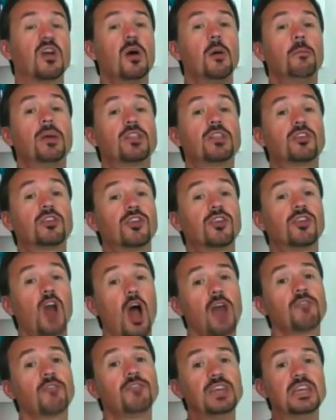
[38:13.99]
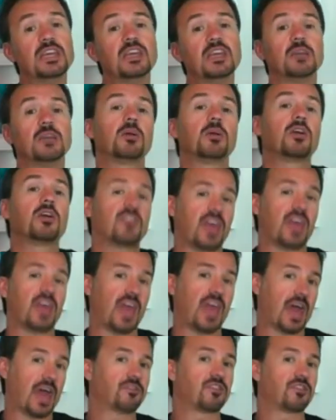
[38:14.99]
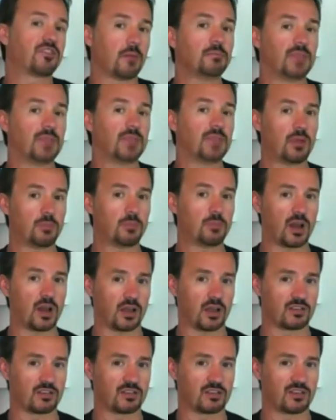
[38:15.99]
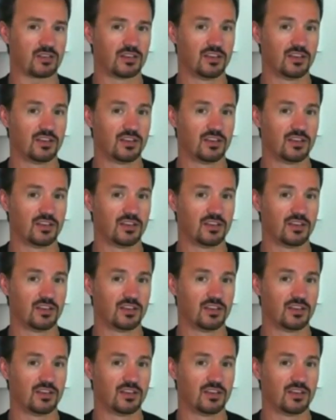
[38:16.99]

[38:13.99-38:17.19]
but they're not vegan because they have some dairy products.